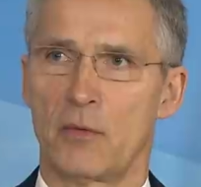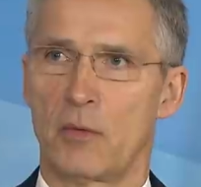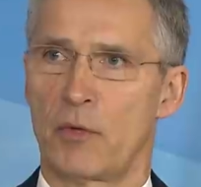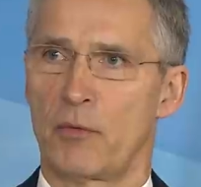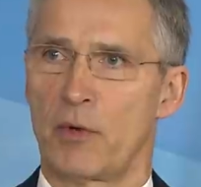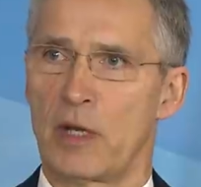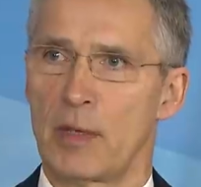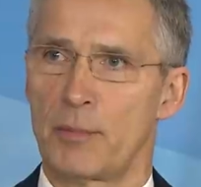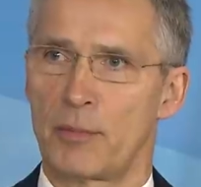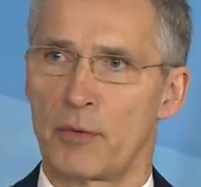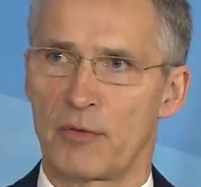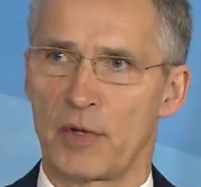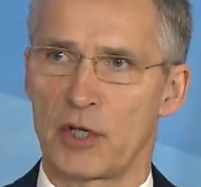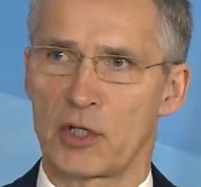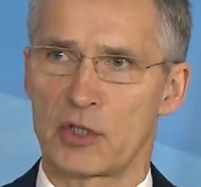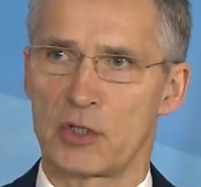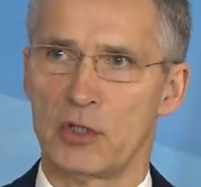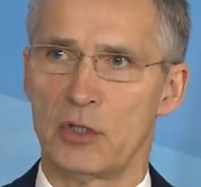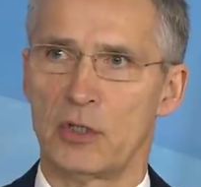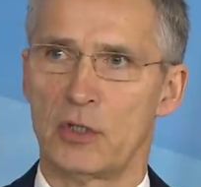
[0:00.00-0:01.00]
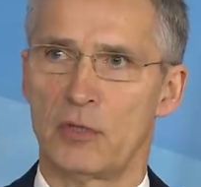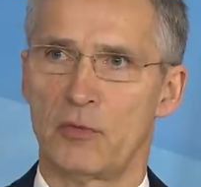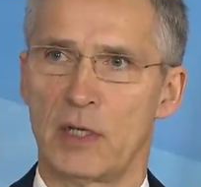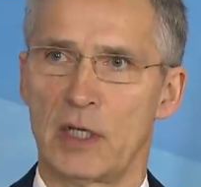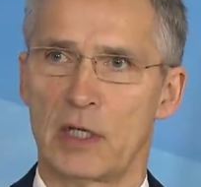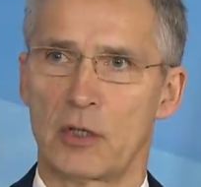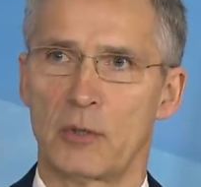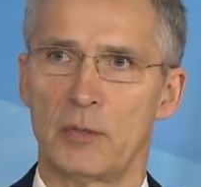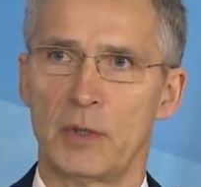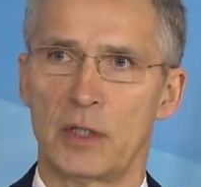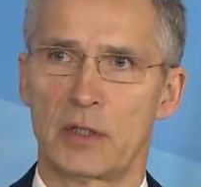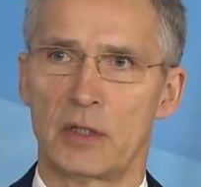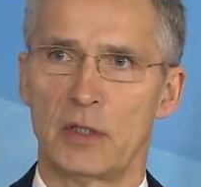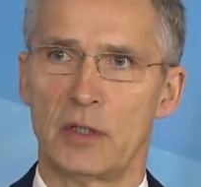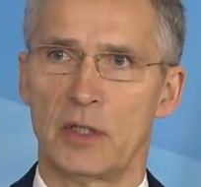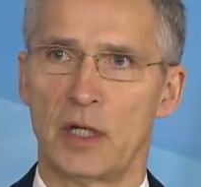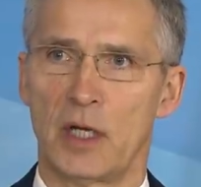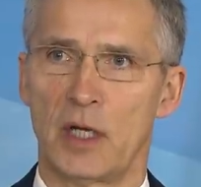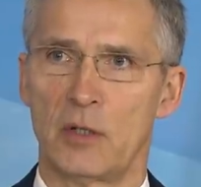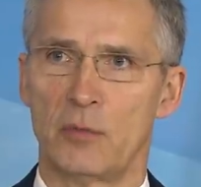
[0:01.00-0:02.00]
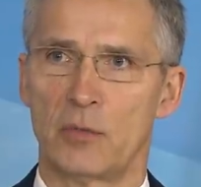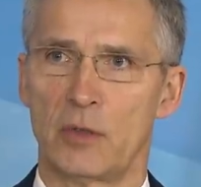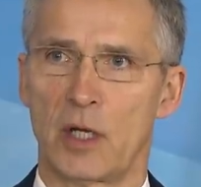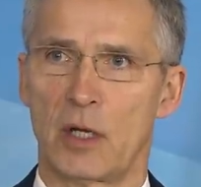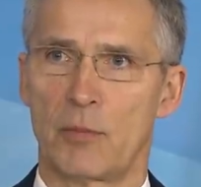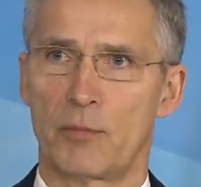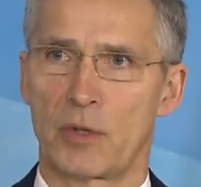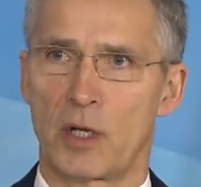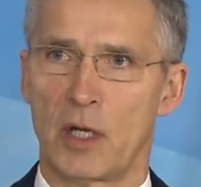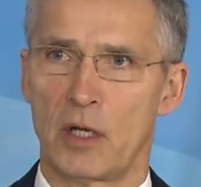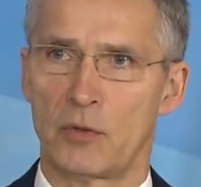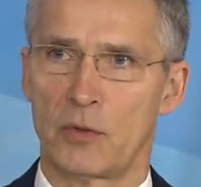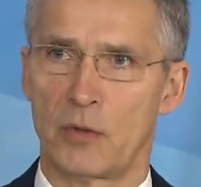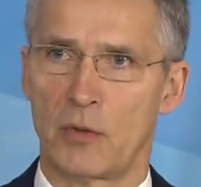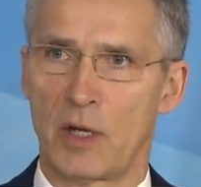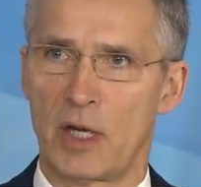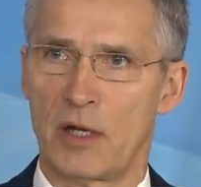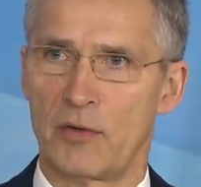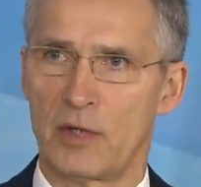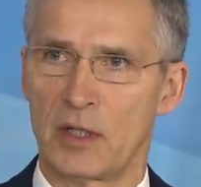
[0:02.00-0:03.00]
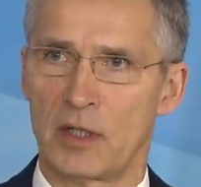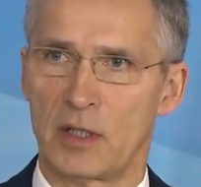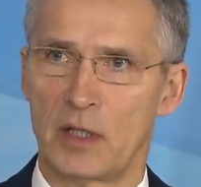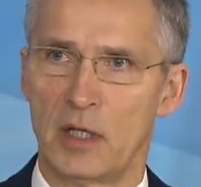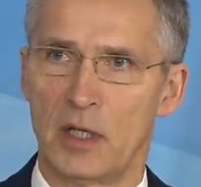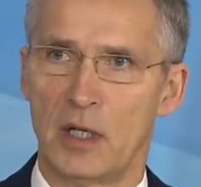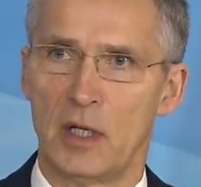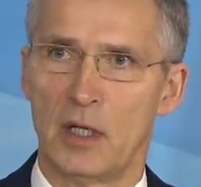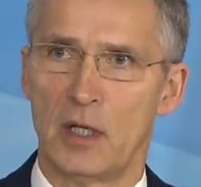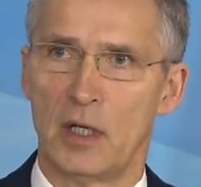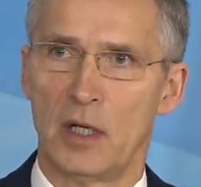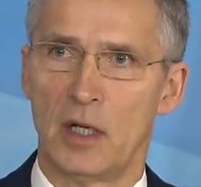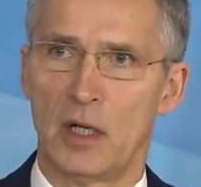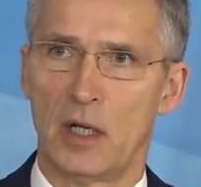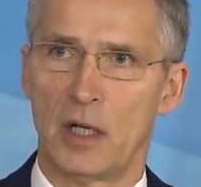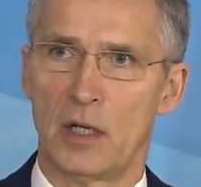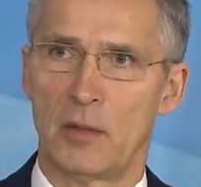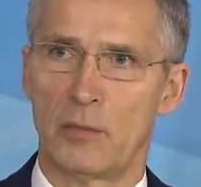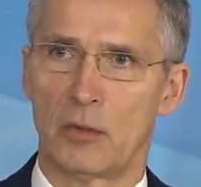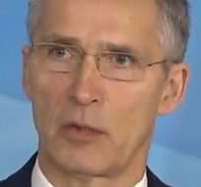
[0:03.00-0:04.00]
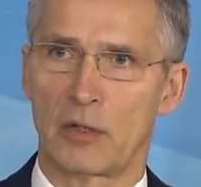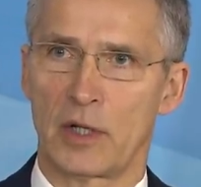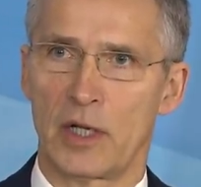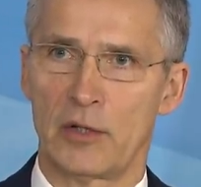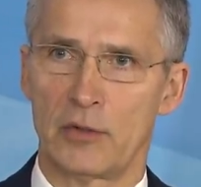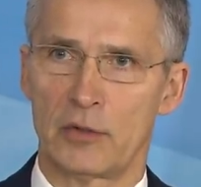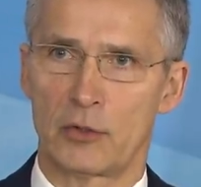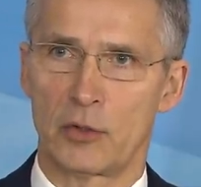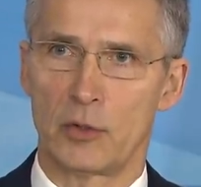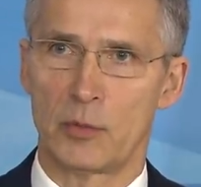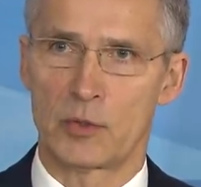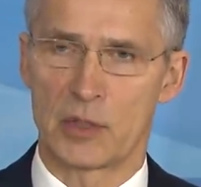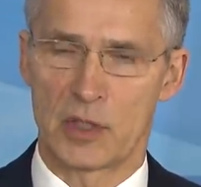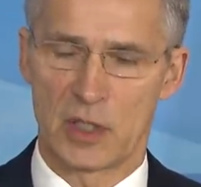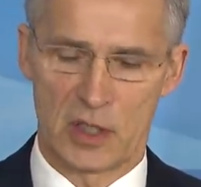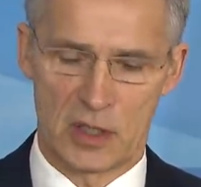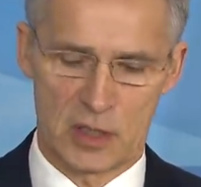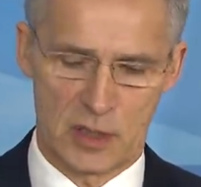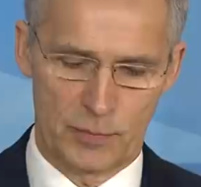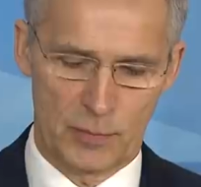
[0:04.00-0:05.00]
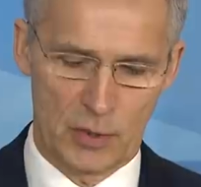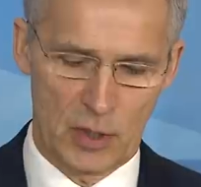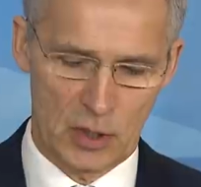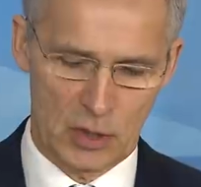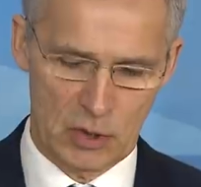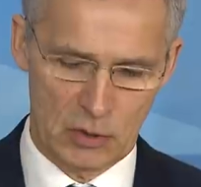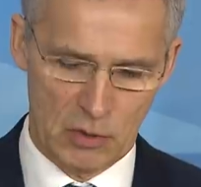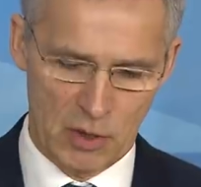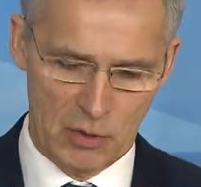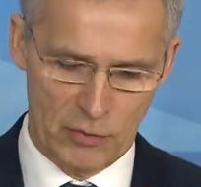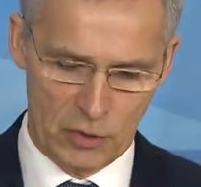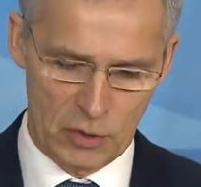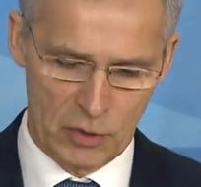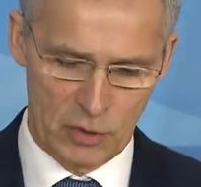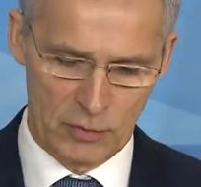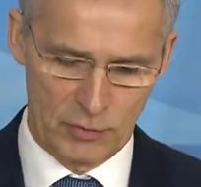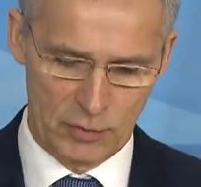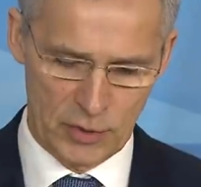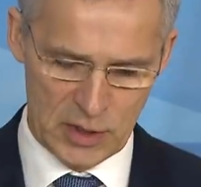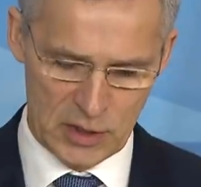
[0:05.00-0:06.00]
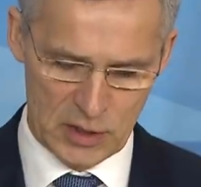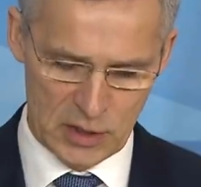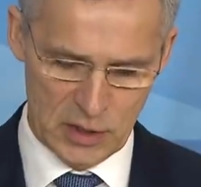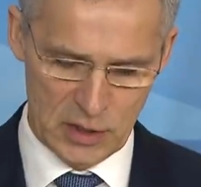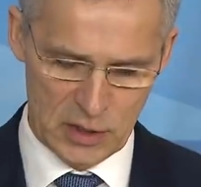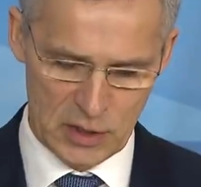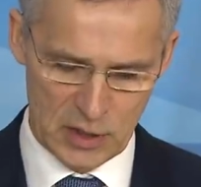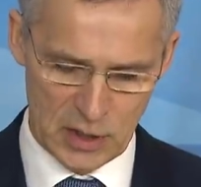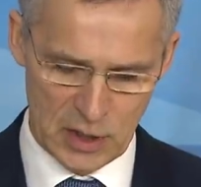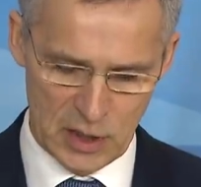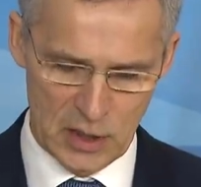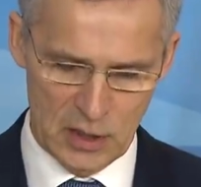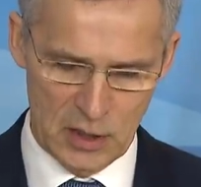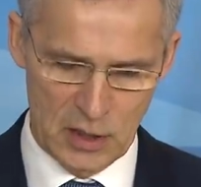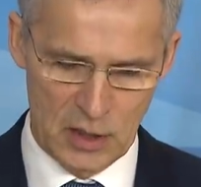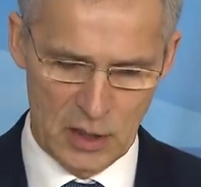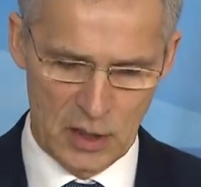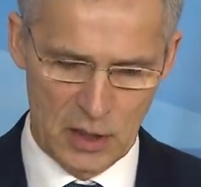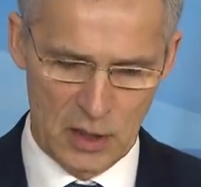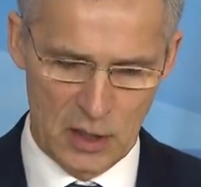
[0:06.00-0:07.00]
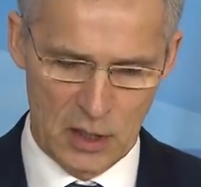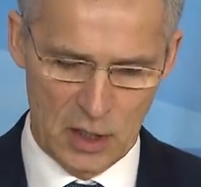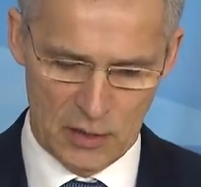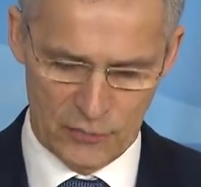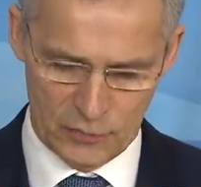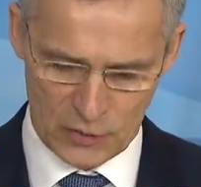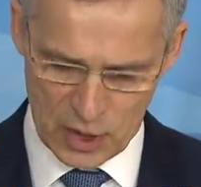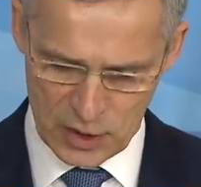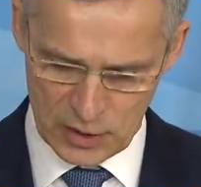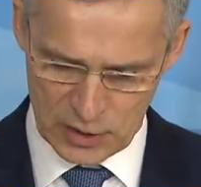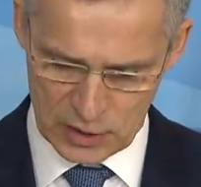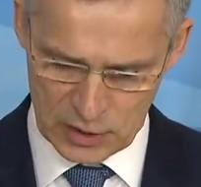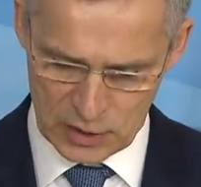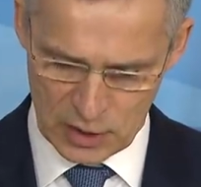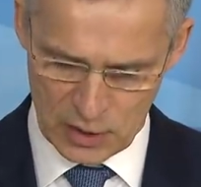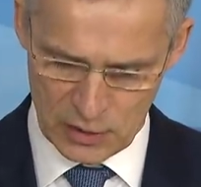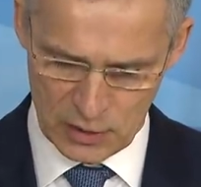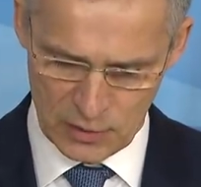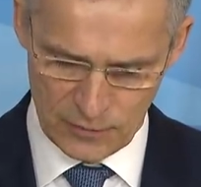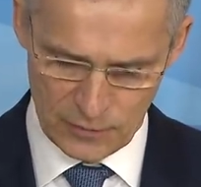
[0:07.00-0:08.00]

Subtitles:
were very professional, very committed, and we are proud of having Bulgarian troops as part of our presence in Afghanistan.